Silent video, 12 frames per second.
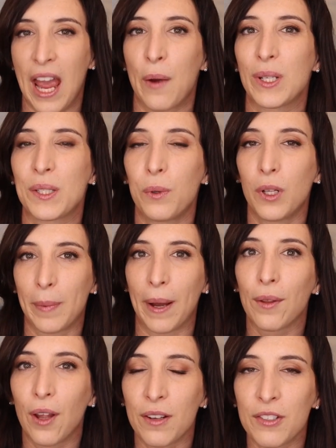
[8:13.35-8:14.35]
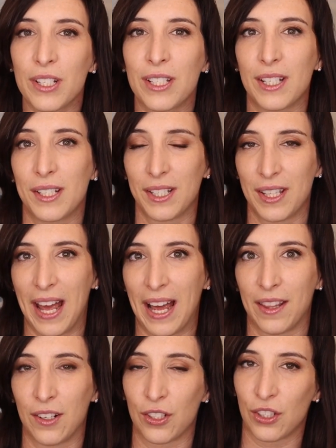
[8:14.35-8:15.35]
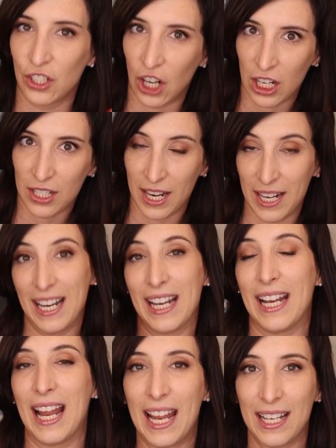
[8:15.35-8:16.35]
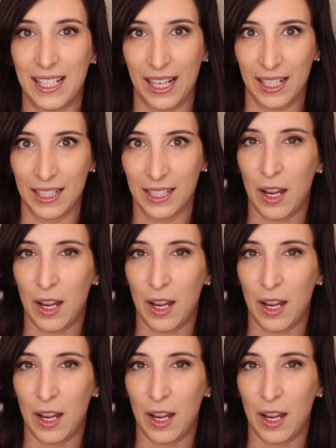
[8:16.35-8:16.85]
And what's cool about launches is that there's a start date and an end date.